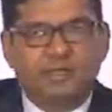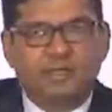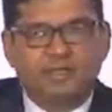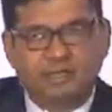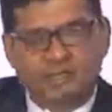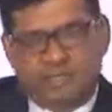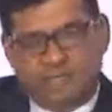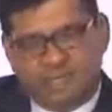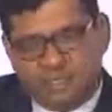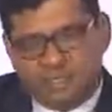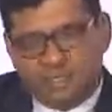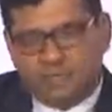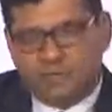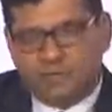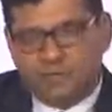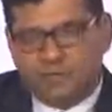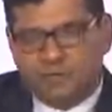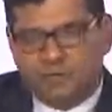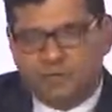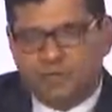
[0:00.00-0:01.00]
there again I
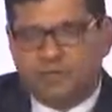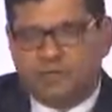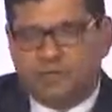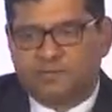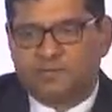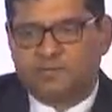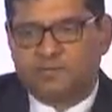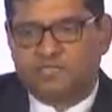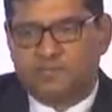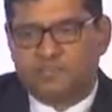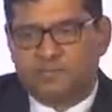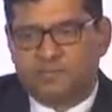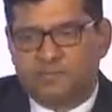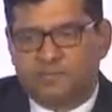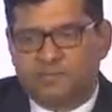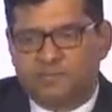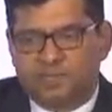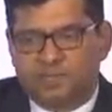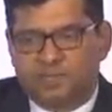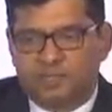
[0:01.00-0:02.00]
got a very tough
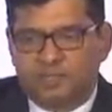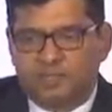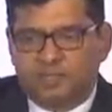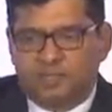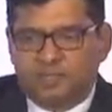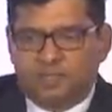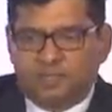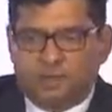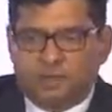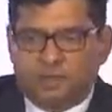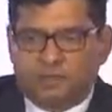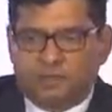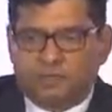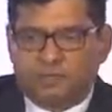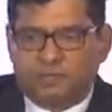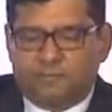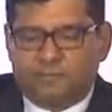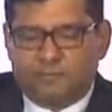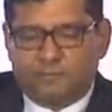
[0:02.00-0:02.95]
assignment of,